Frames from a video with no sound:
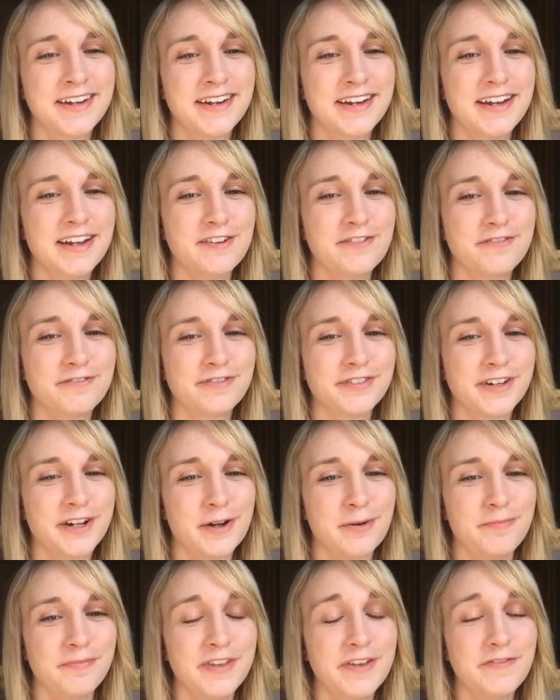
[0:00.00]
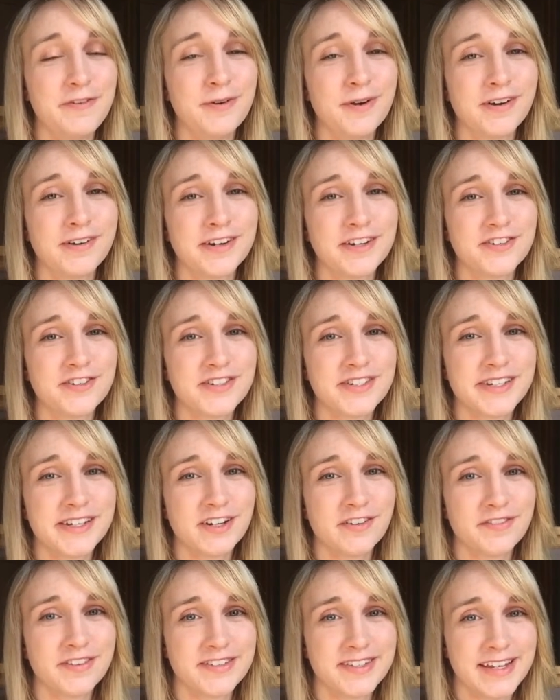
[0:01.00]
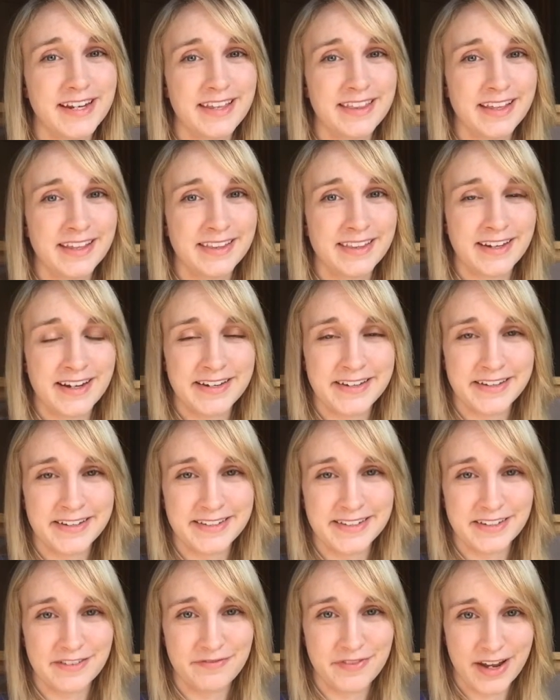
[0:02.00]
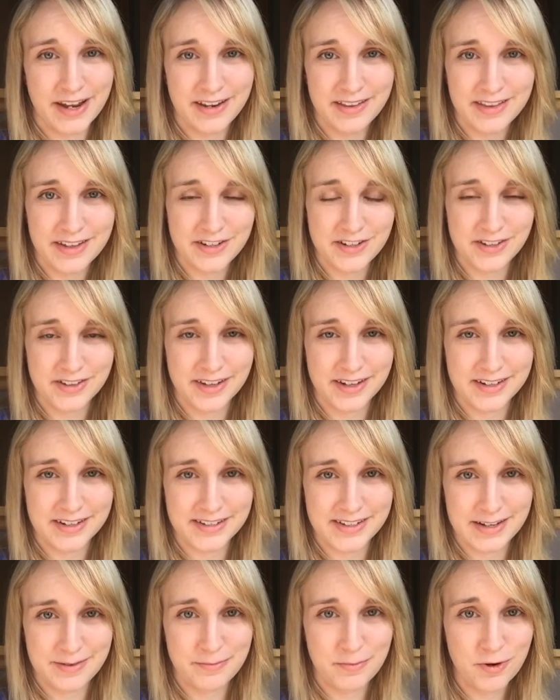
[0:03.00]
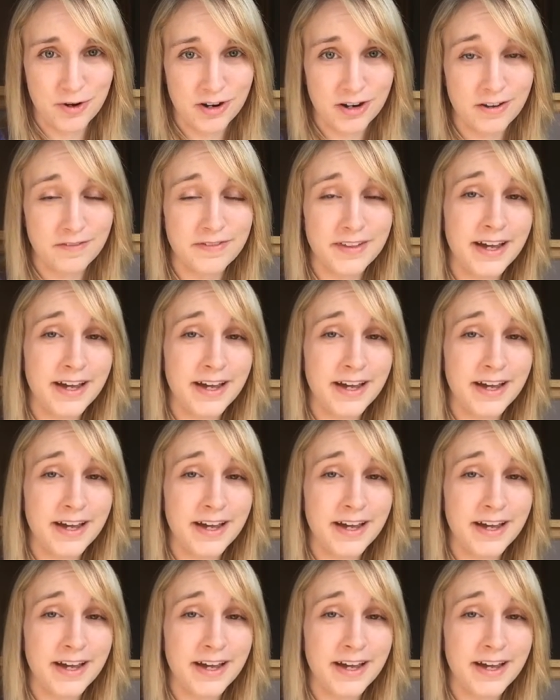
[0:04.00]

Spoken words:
if you are interested, or if there's anything that I did in Zen Veda that you'd like to see more of,